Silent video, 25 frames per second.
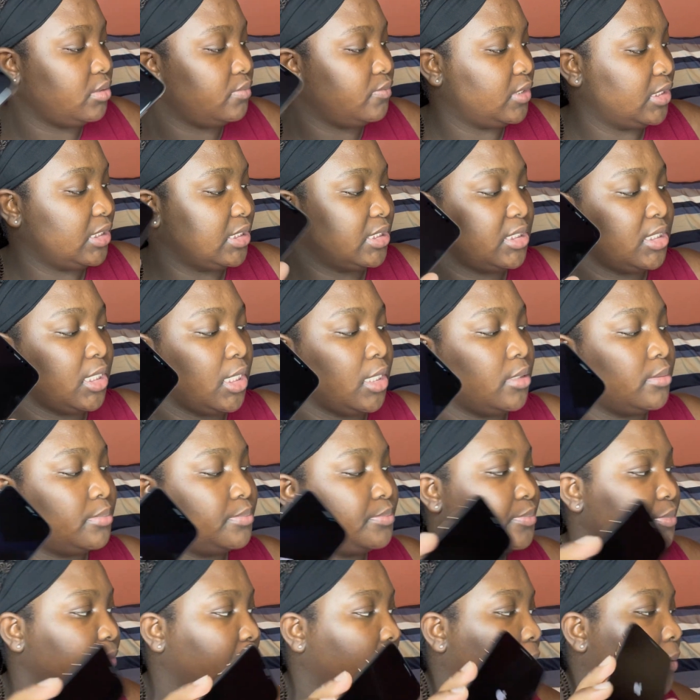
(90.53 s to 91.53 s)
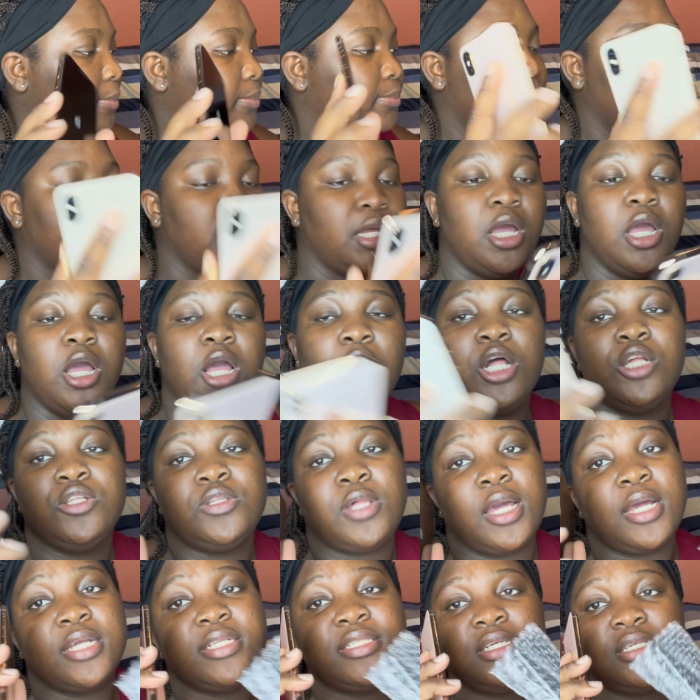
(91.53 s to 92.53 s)
Reset. Okay. So
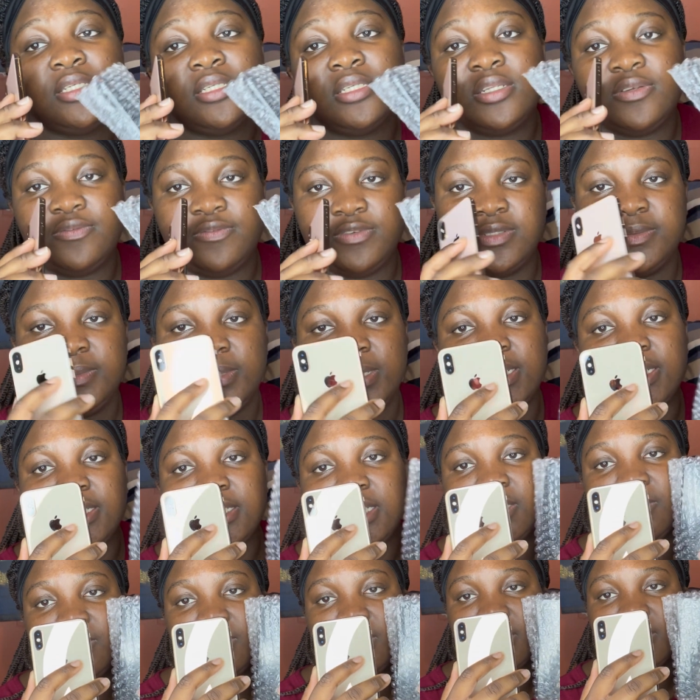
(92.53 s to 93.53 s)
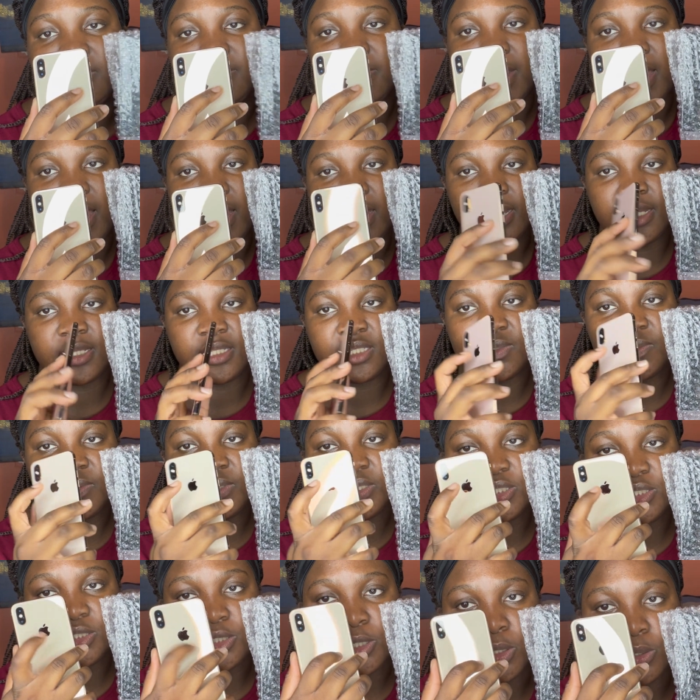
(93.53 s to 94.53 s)
I can tell the difference because this one is black and this one
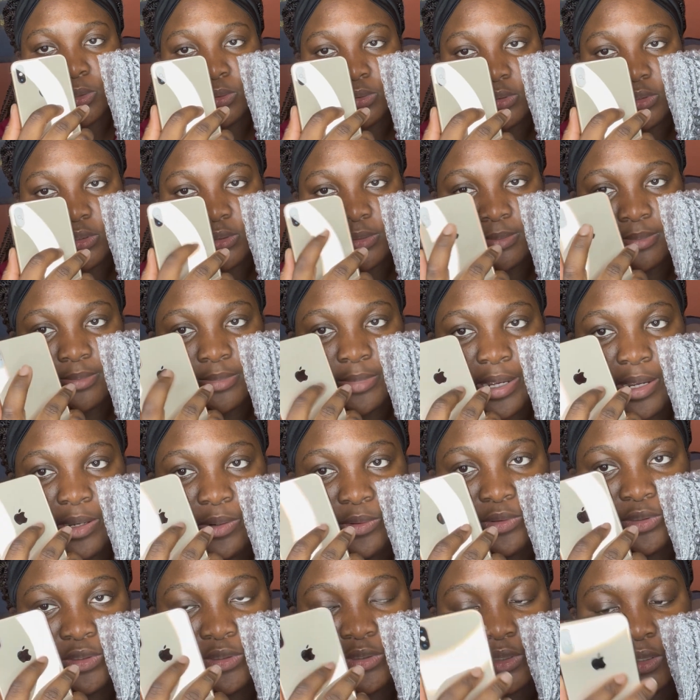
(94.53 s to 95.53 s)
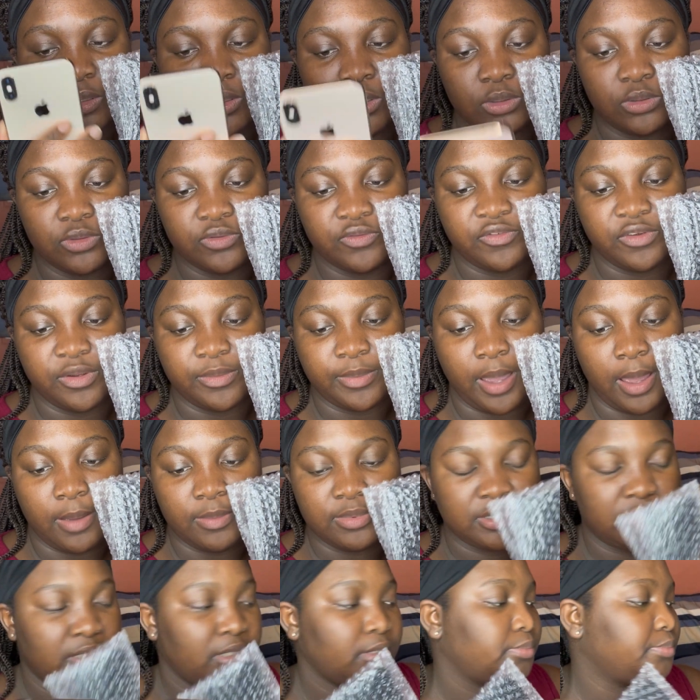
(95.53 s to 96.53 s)
is gold. I ordered a gold from
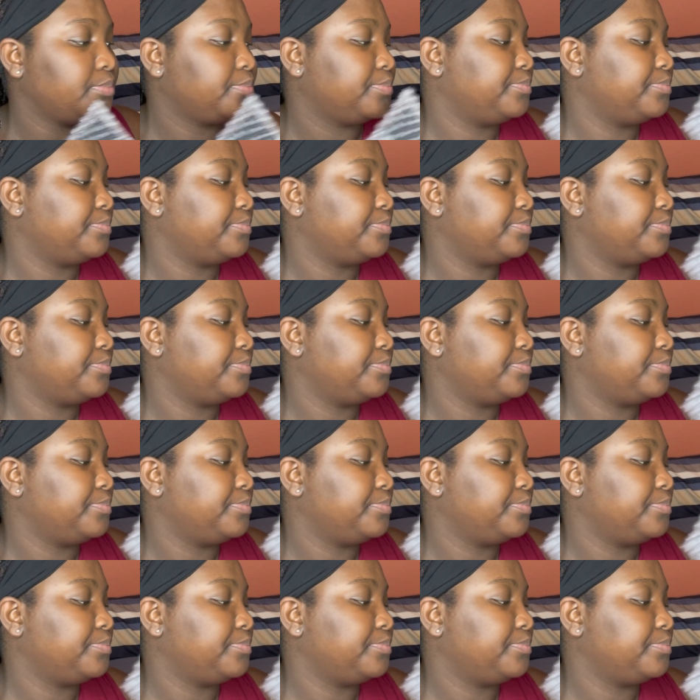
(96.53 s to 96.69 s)
Amazon.